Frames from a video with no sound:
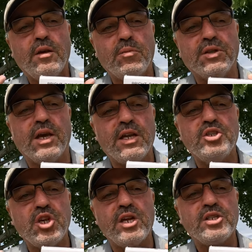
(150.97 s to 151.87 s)
but
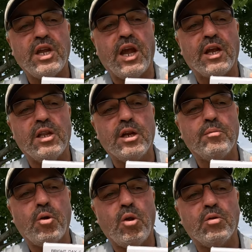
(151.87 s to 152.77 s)
then just a
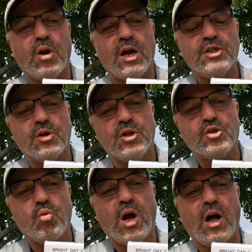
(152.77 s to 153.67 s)
clear polarizer
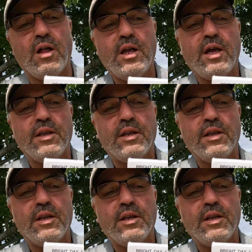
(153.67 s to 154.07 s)
as well.